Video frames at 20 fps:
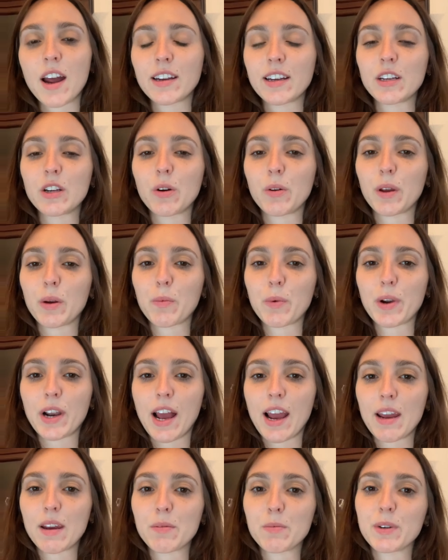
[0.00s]
And I know like when
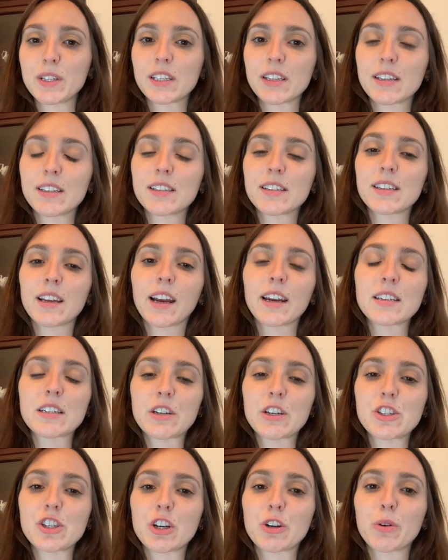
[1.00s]
I was in
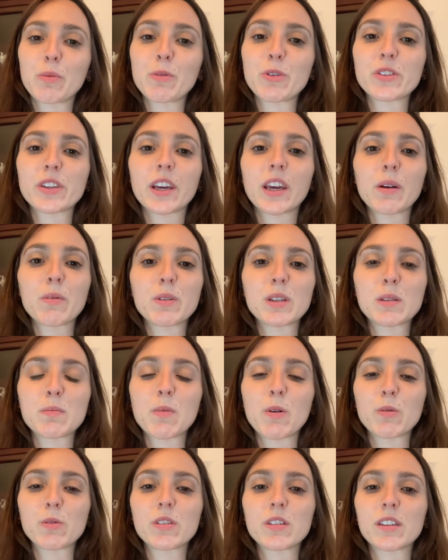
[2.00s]
secondary general music, it was
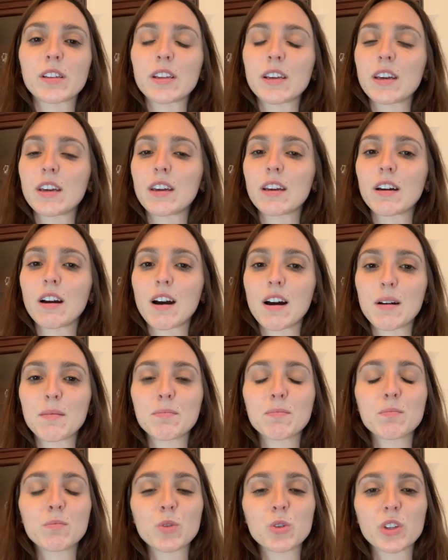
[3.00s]
mostly
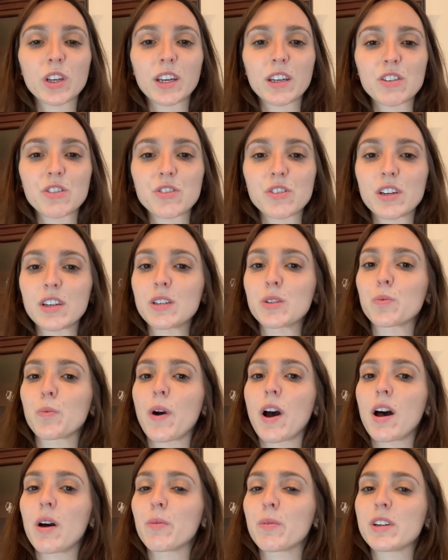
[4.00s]
music history as
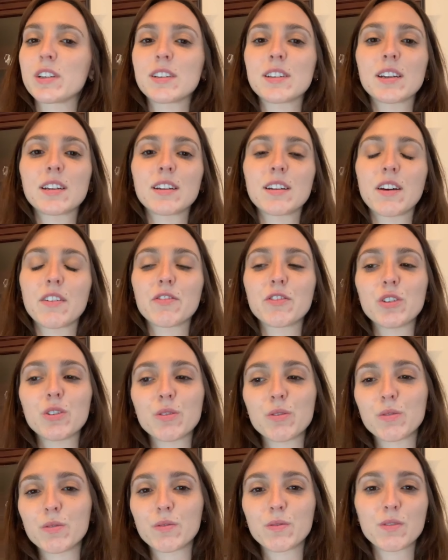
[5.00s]
well. We did a
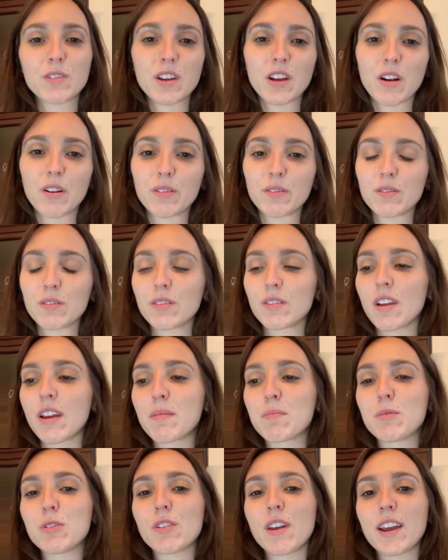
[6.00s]
few,
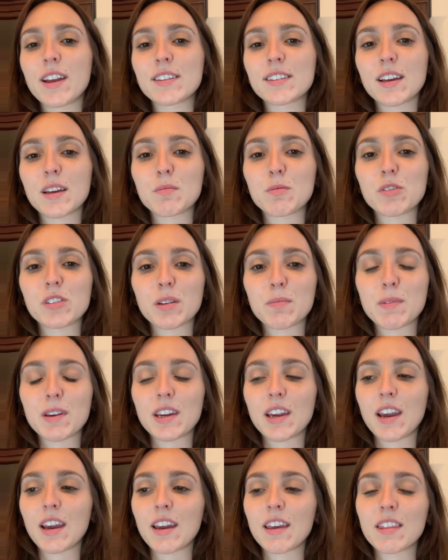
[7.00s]
hands-on music
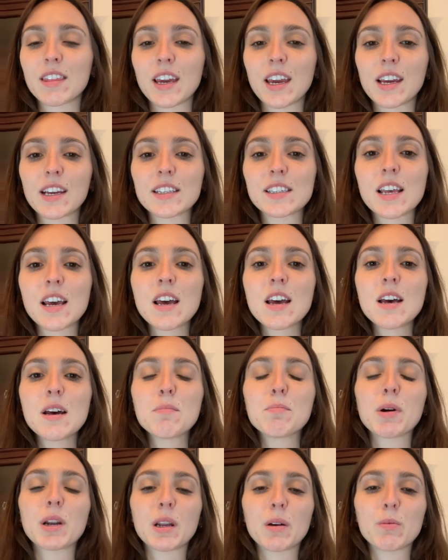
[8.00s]
making things,
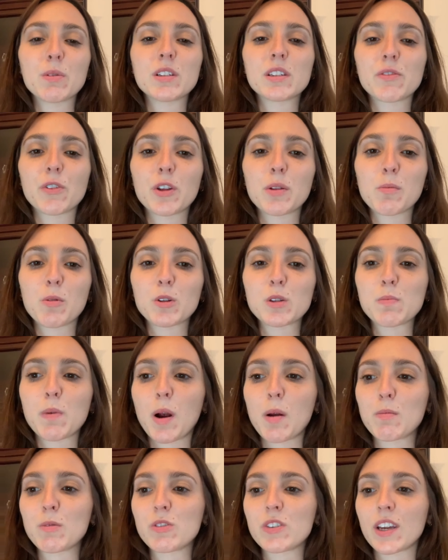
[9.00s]
but it was for the most
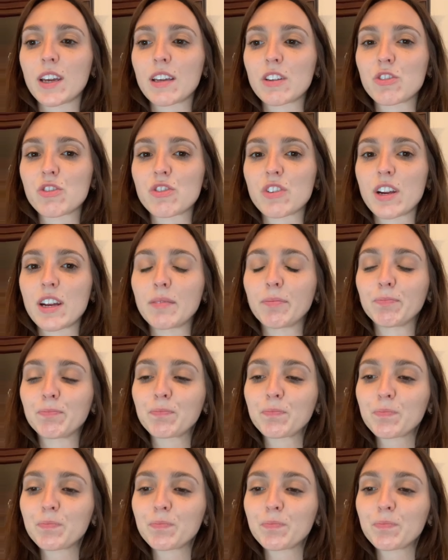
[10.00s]
part music history.